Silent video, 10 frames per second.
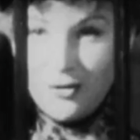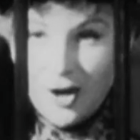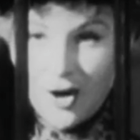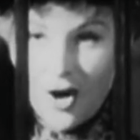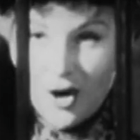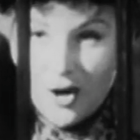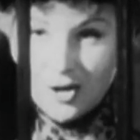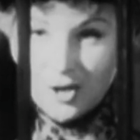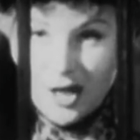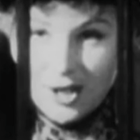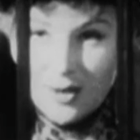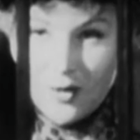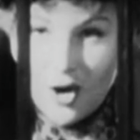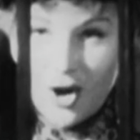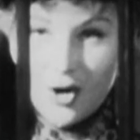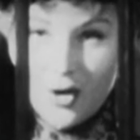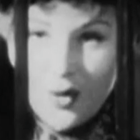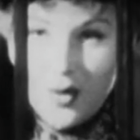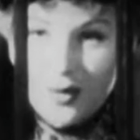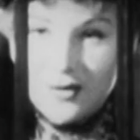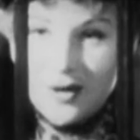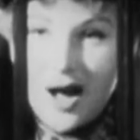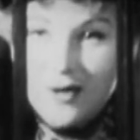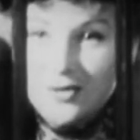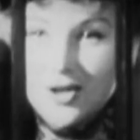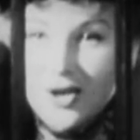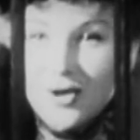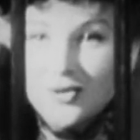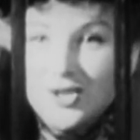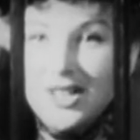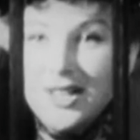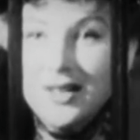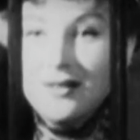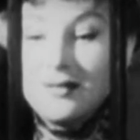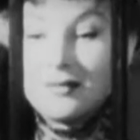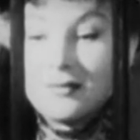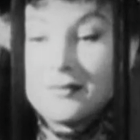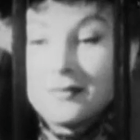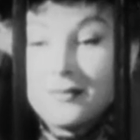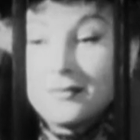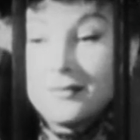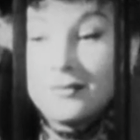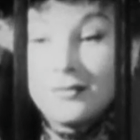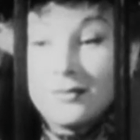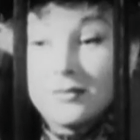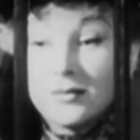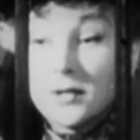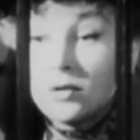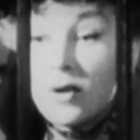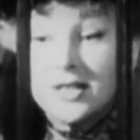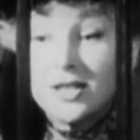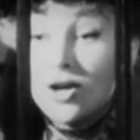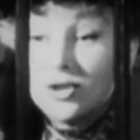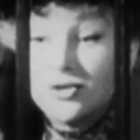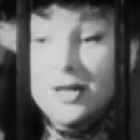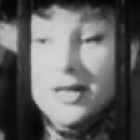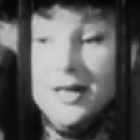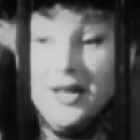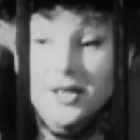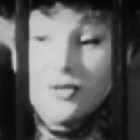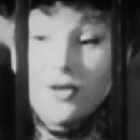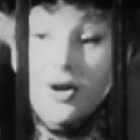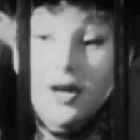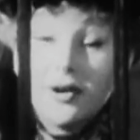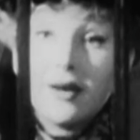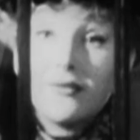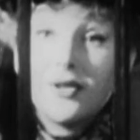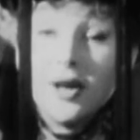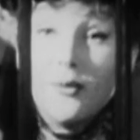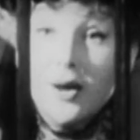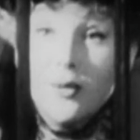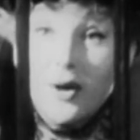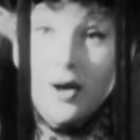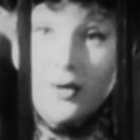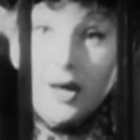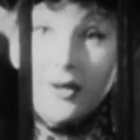I can't praise it enough. I'm sorry that this trailer is such a crappy print because you can get a good DVD of the film, and you